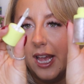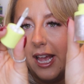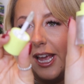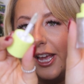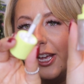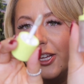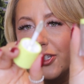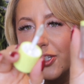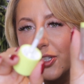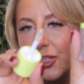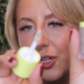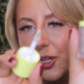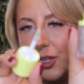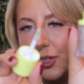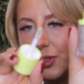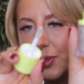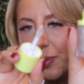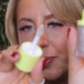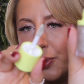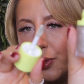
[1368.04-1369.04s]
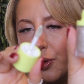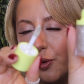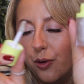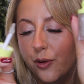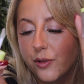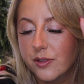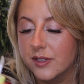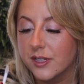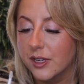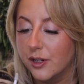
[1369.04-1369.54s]
It just looks
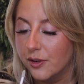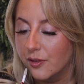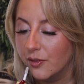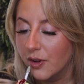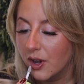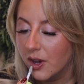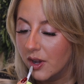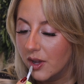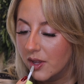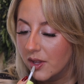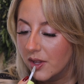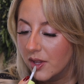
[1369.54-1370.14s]
pure silver.